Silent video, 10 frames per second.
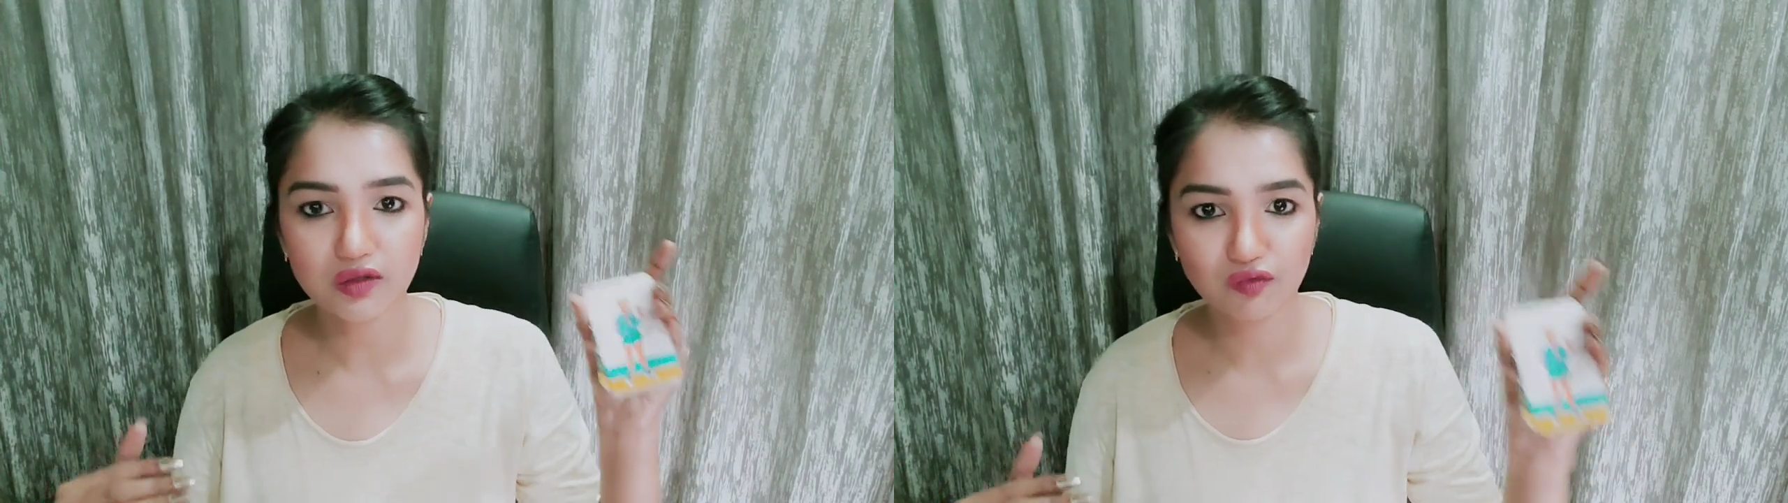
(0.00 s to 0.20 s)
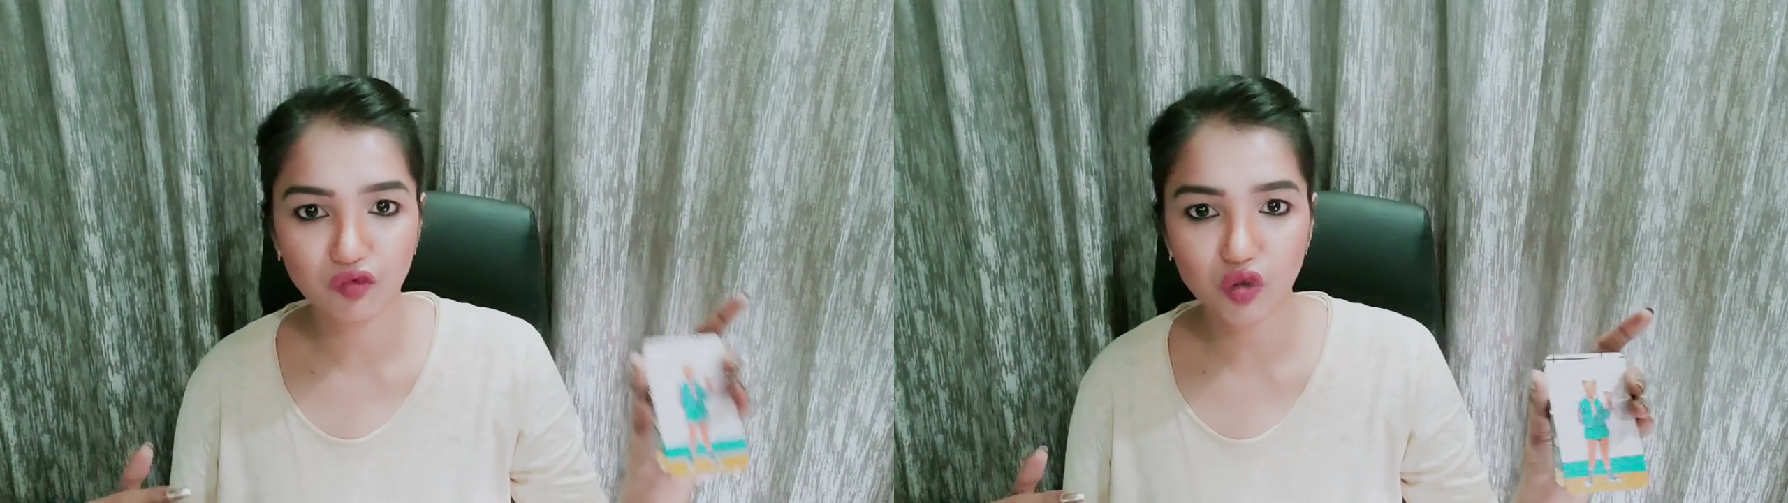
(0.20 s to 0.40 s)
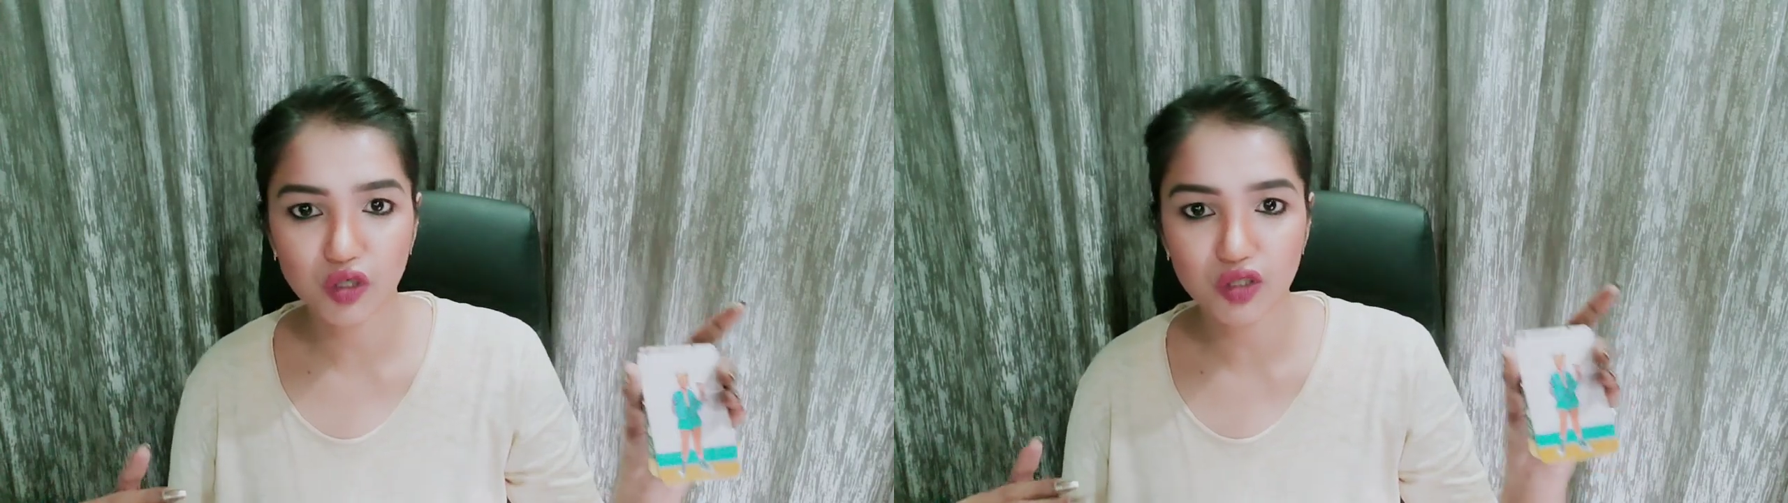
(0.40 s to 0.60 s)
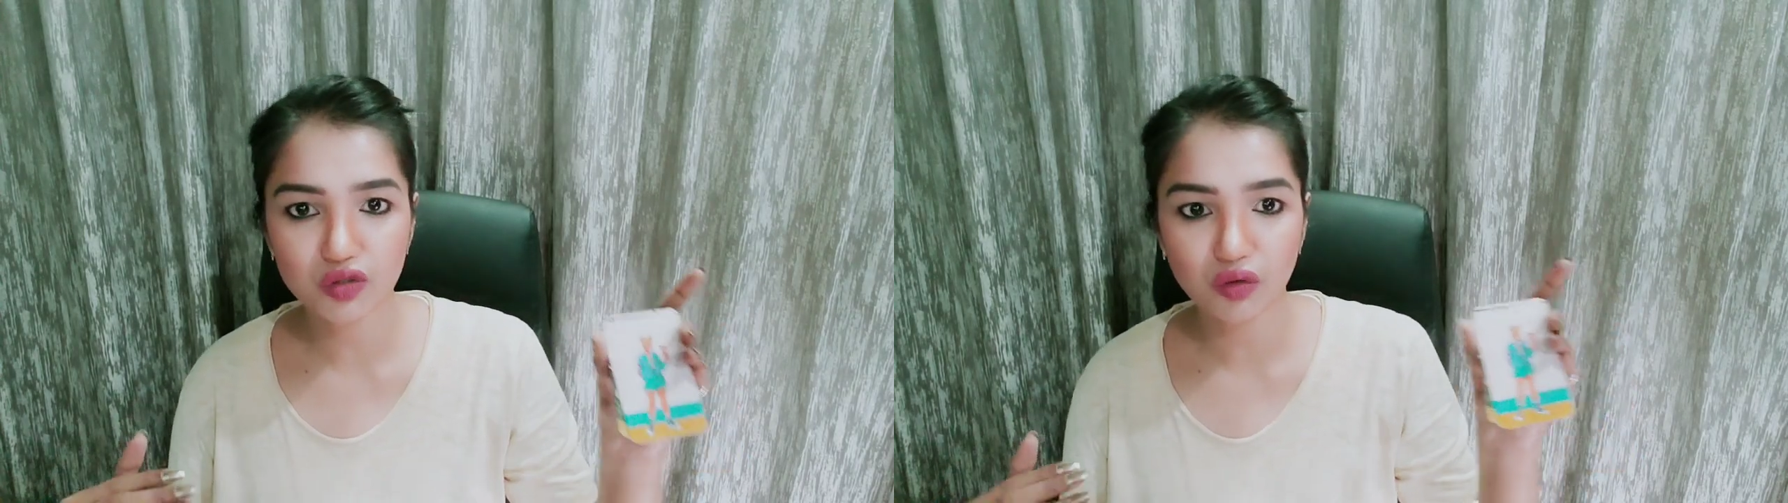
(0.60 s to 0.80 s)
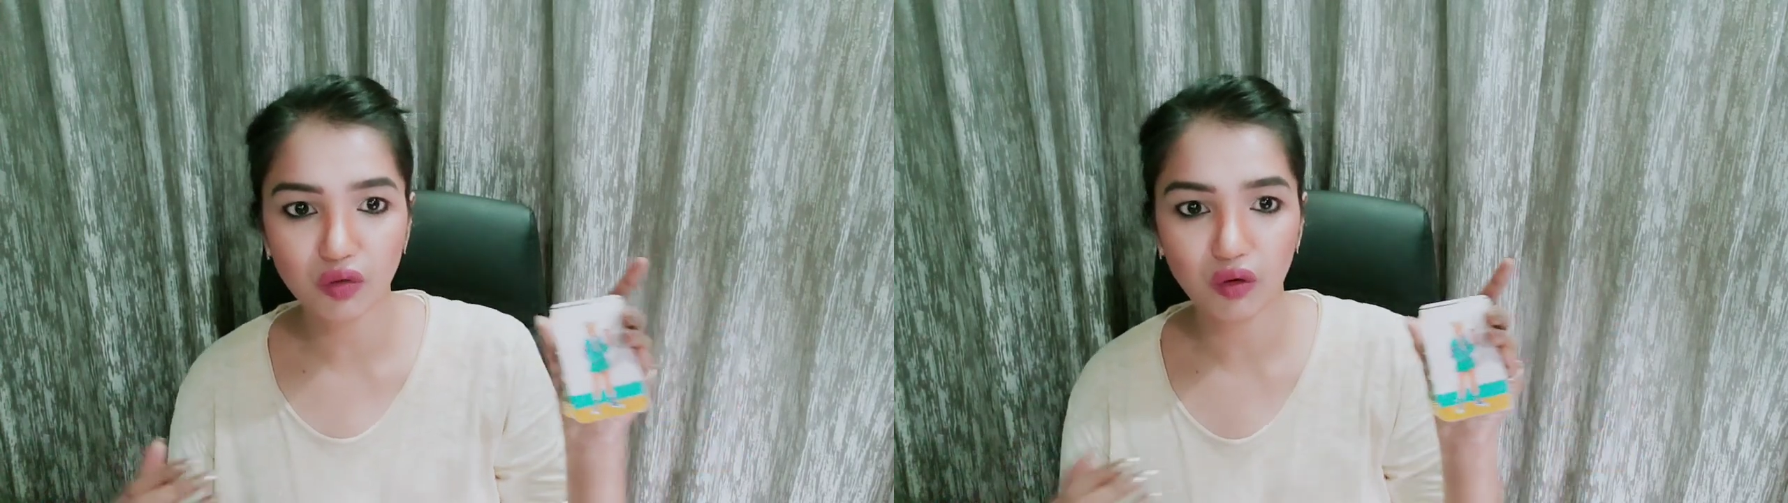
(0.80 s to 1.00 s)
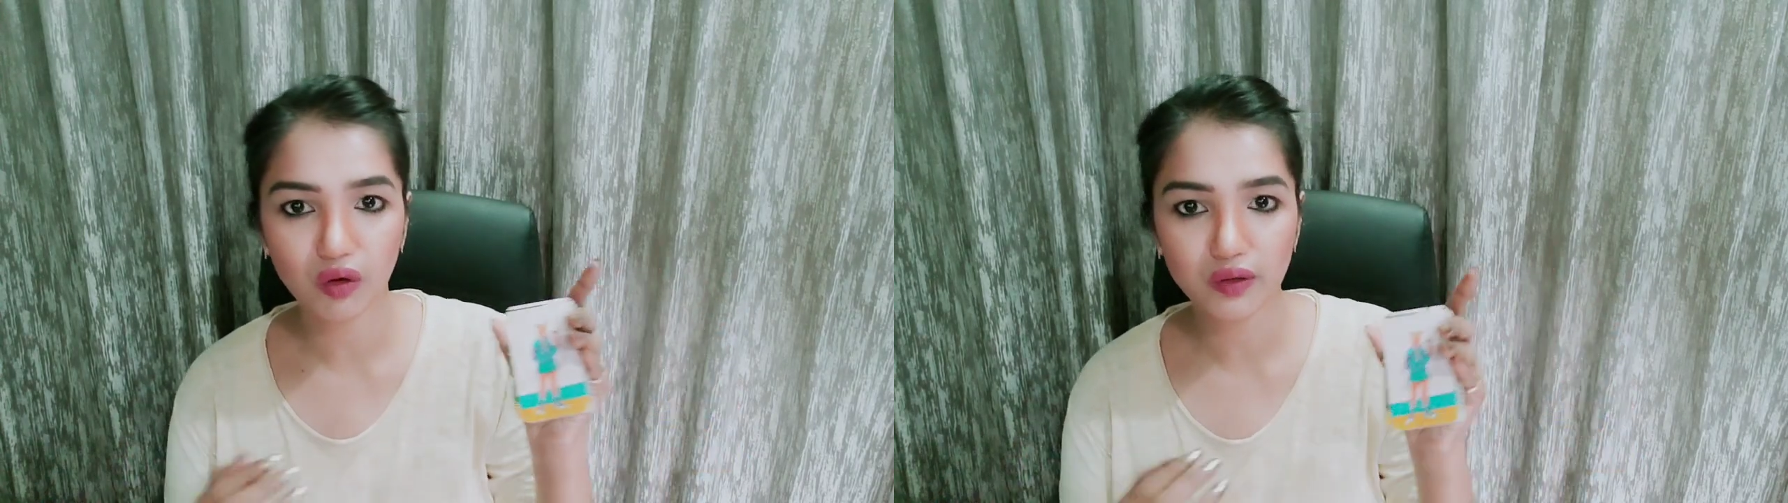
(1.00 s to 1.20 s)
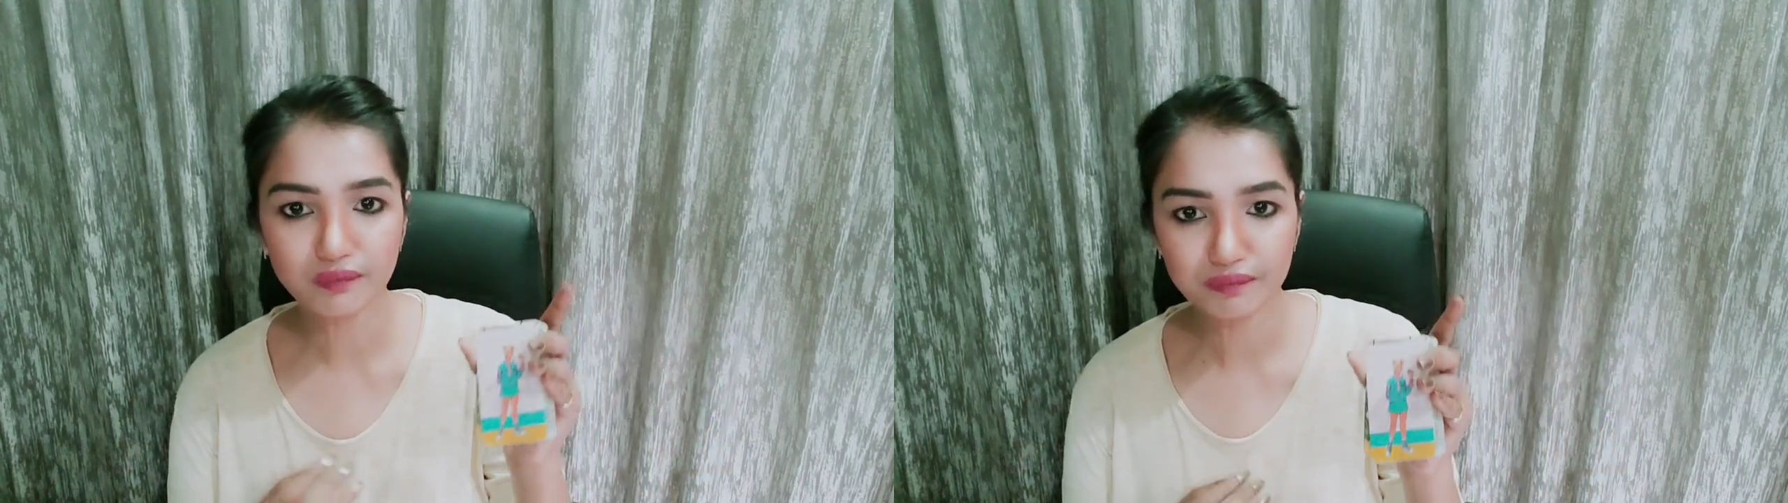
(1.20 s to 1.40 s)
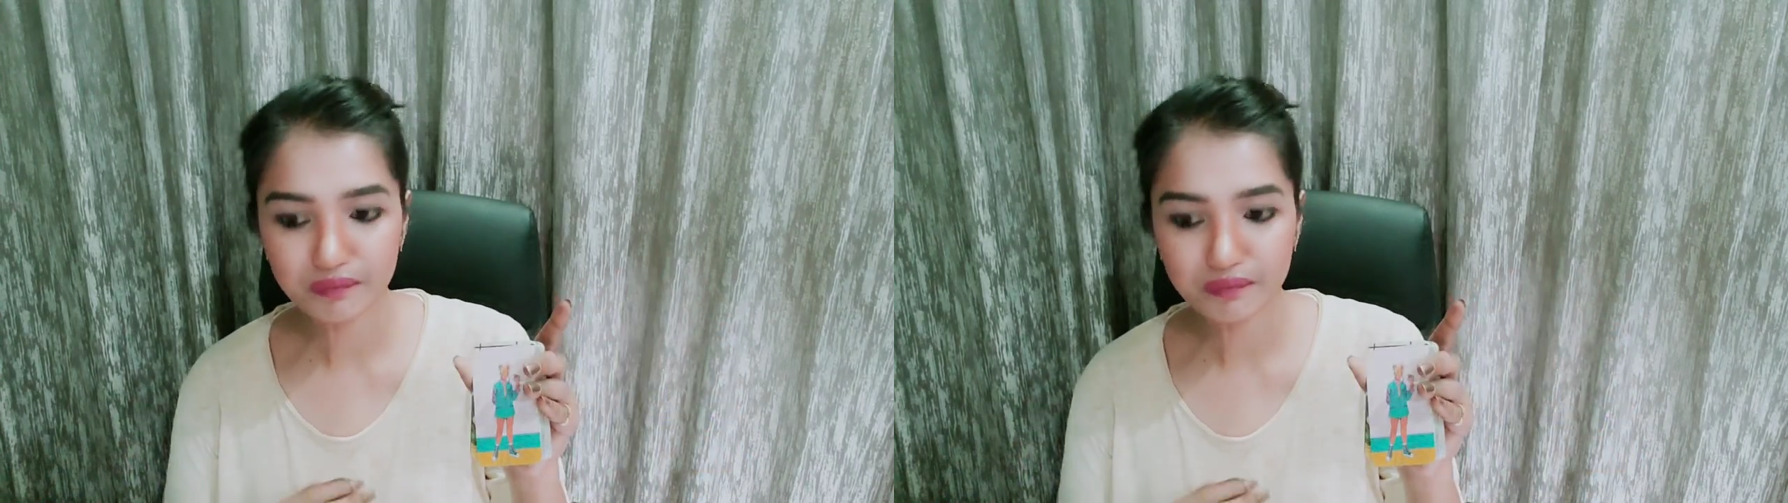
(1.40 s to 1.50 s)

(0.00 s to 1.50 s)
focused on